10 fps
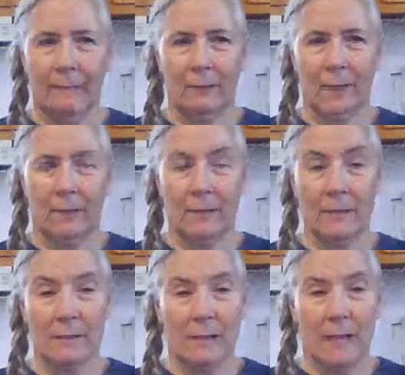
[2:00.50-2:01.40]
Wow, I
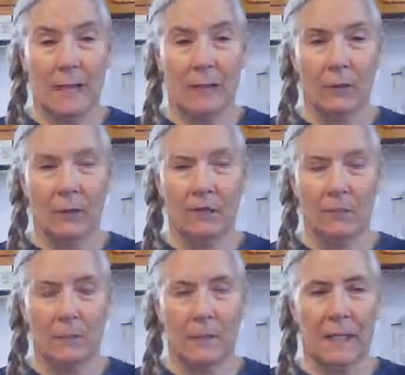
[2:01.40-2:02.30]
would love to
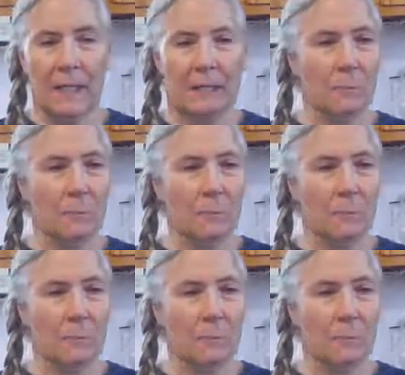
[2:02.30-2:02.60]
pick his